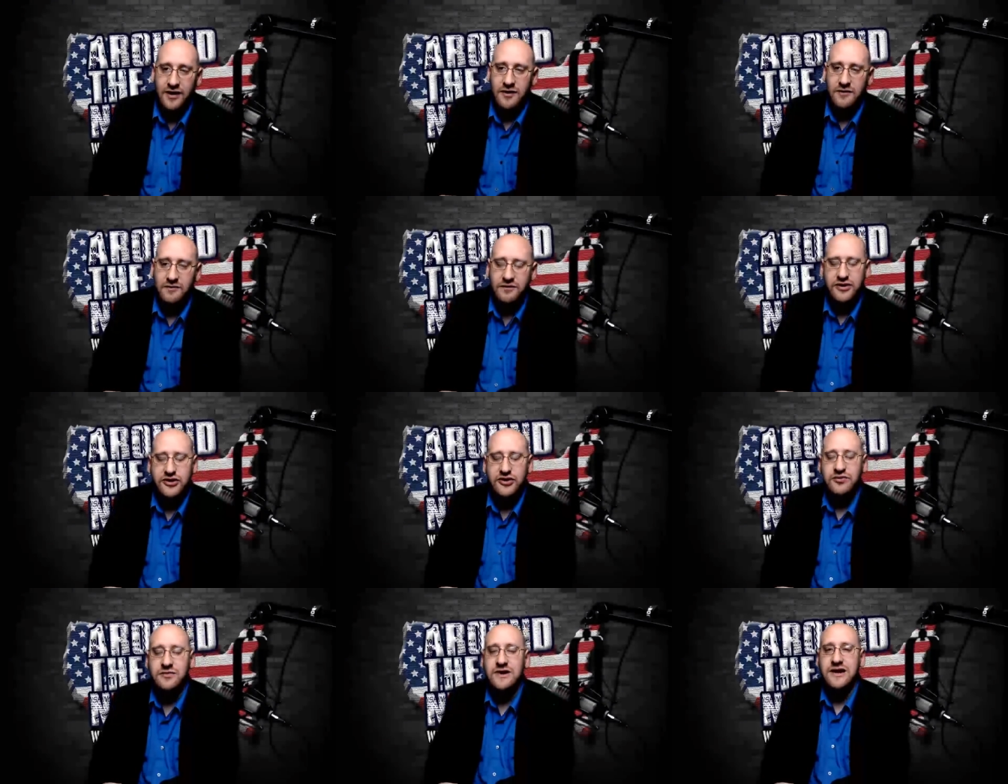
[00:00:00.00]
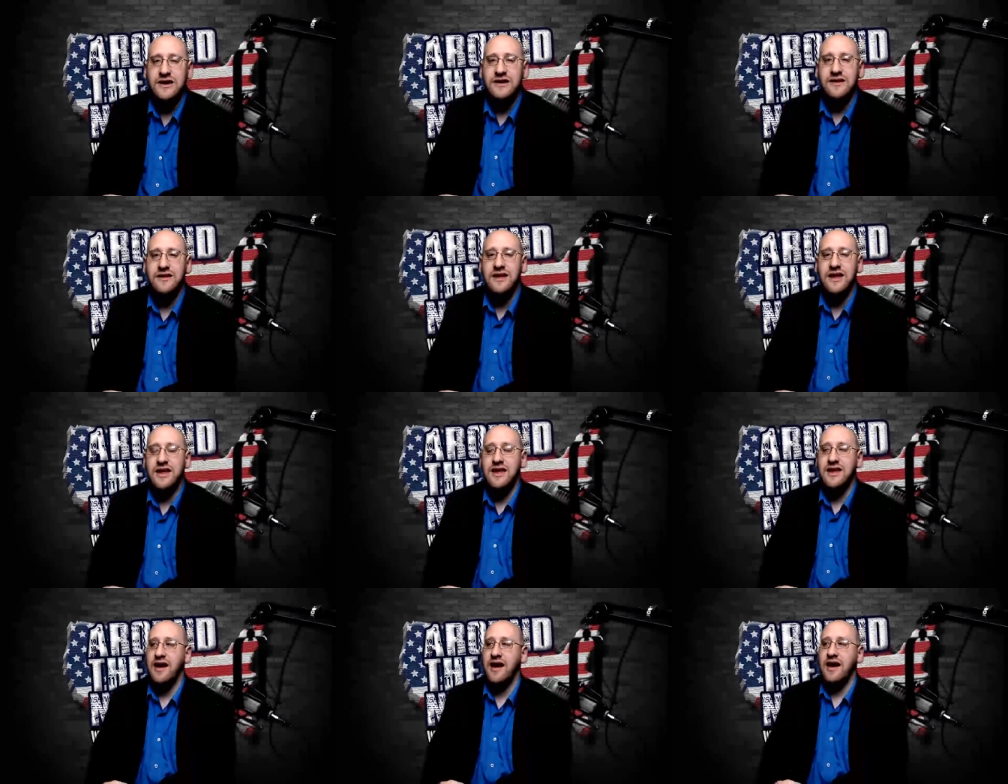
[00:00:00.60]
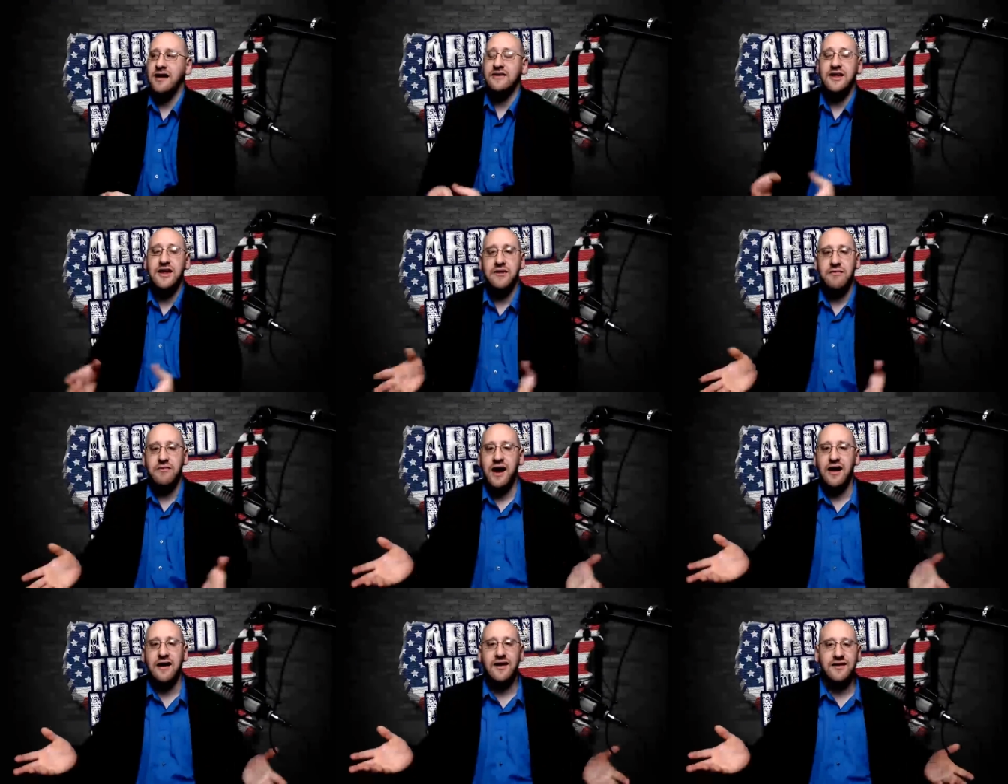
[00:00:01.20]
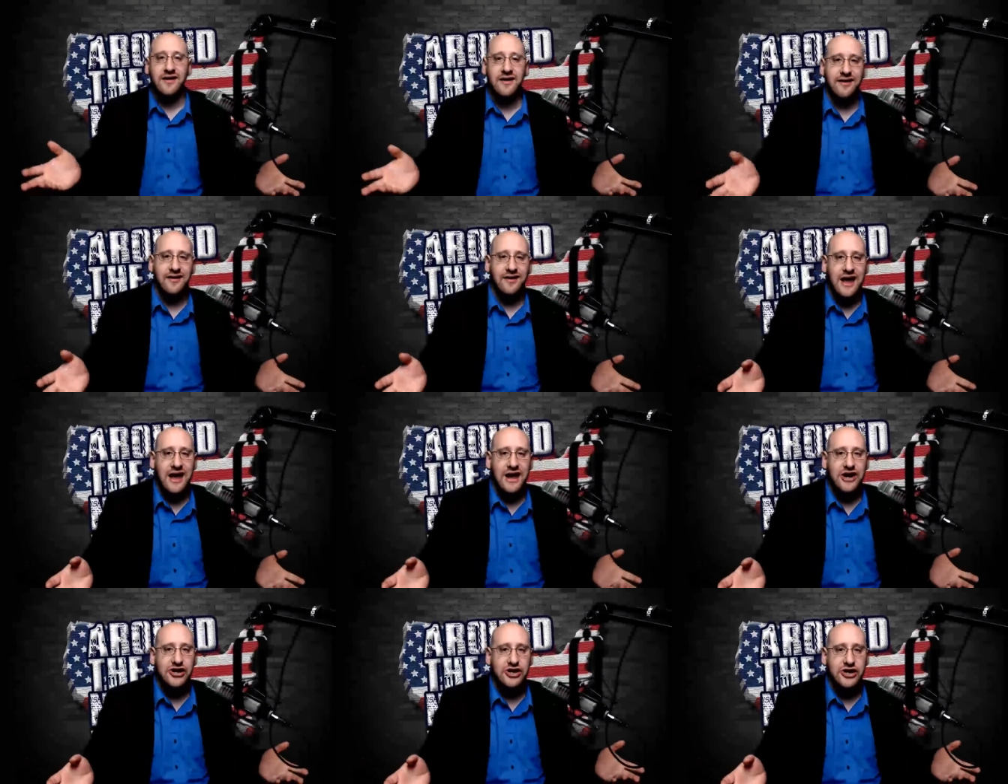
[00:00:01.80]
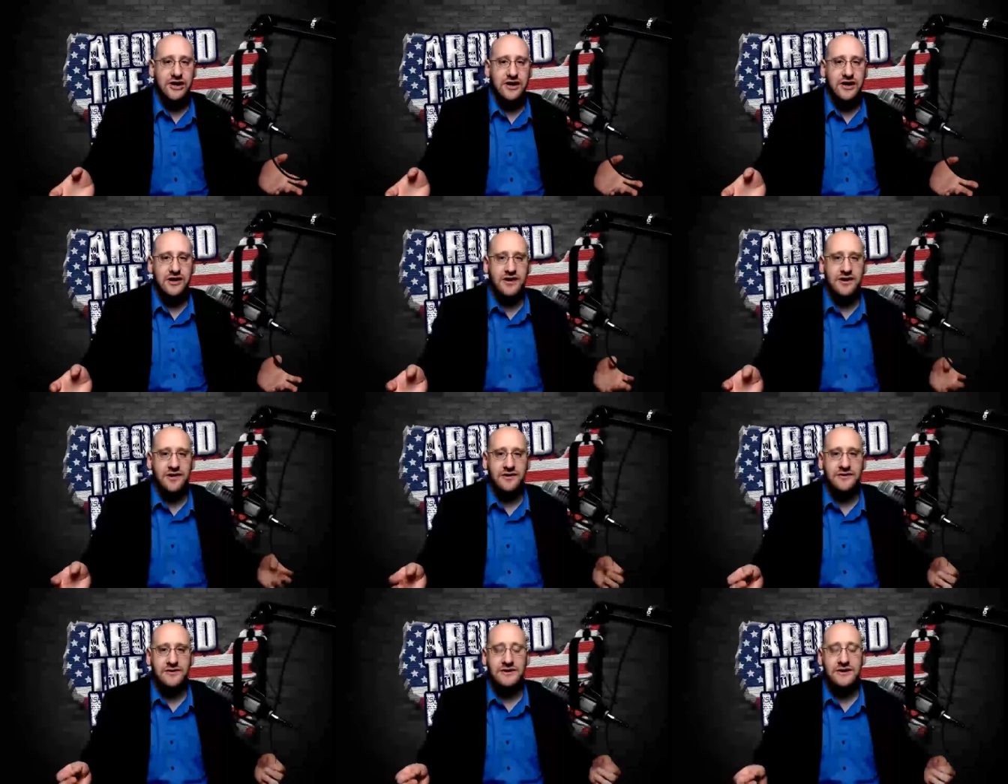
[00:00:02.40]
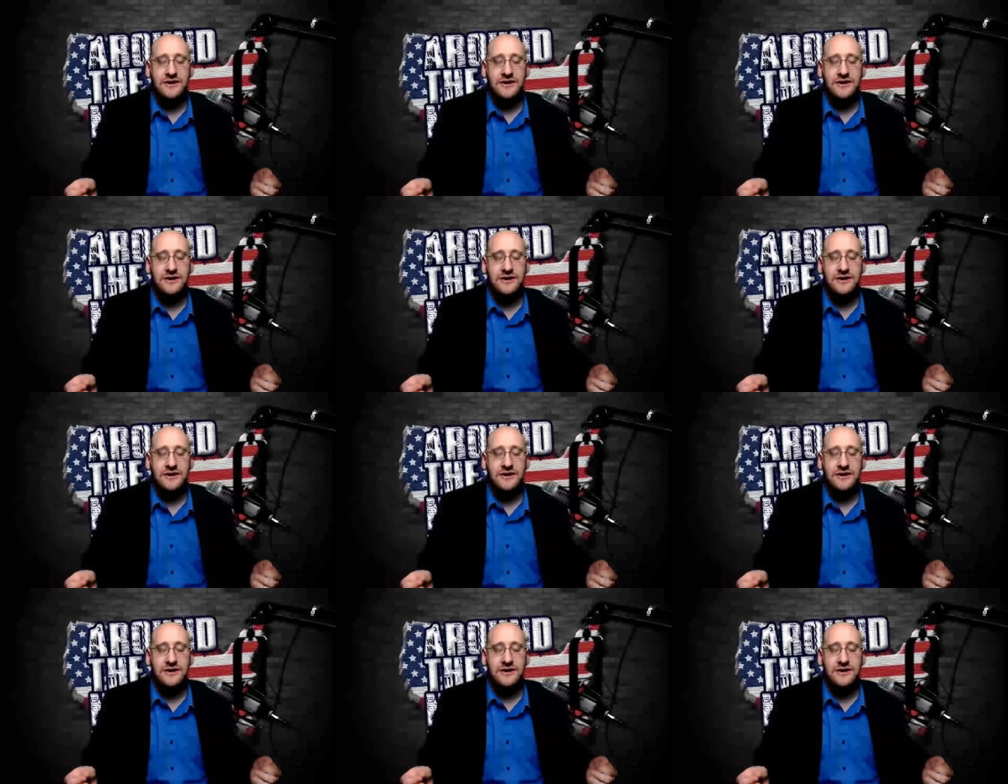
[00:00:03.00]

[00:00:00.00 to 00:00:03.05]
between the uh, demonetization